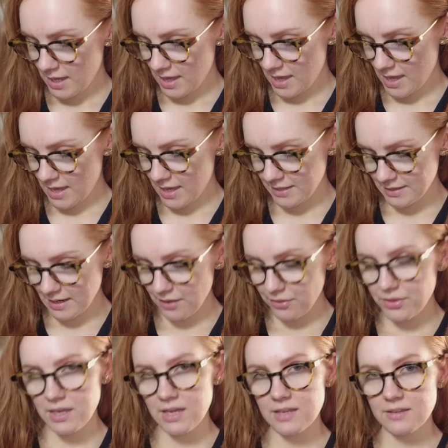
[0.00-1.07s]
and I
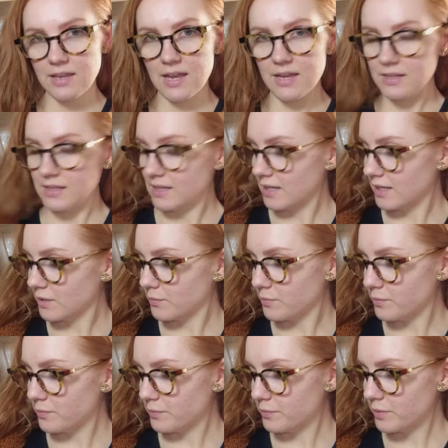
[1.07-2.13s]
think that it
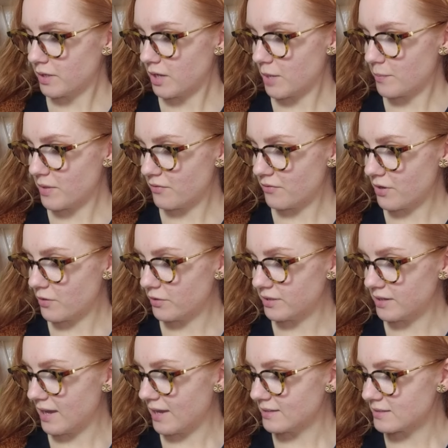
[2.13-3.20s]
become a very
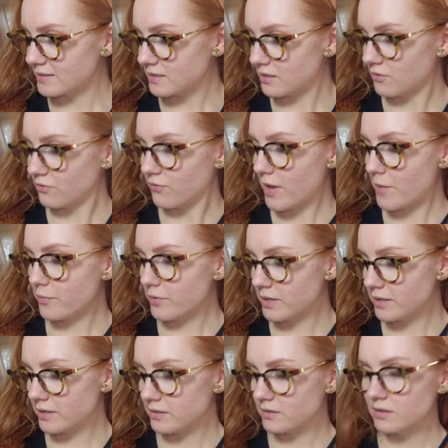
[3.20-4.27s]
nice
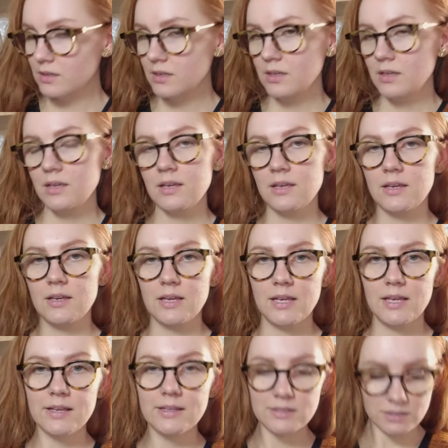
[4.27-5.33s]
fabric.
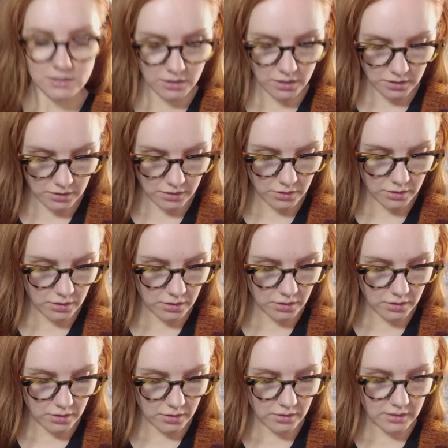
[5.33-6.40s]
It's
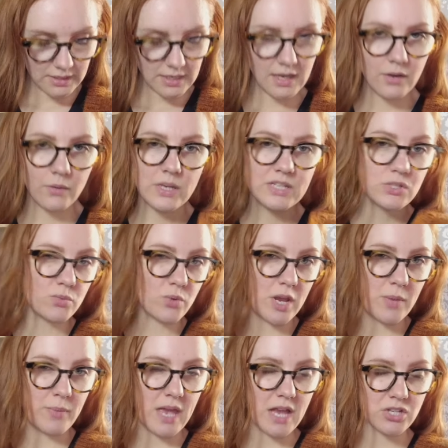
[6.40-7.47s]
quite
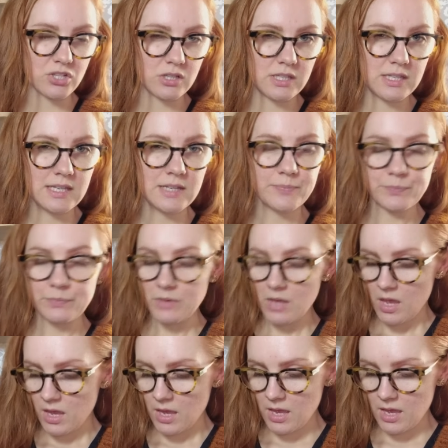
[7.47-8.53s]
drapey actually,
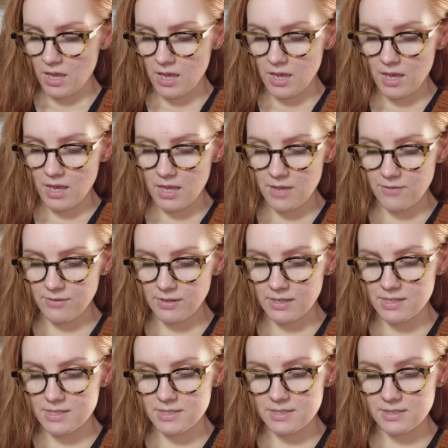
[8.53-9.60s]

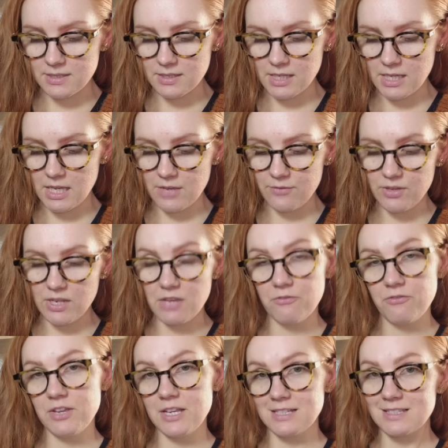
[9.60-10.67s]
even
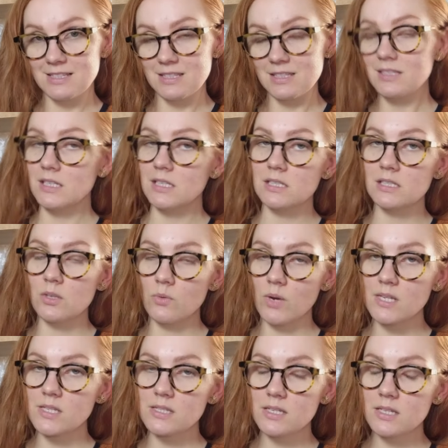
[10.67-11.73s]
if it's this
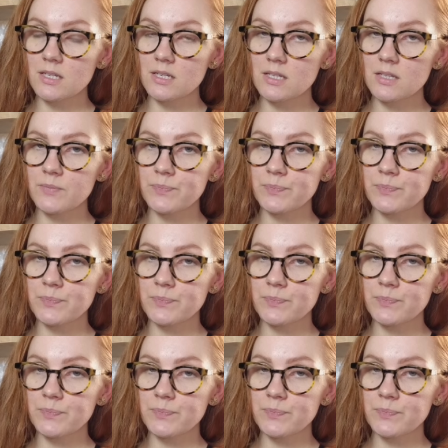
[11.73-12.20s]
rustic.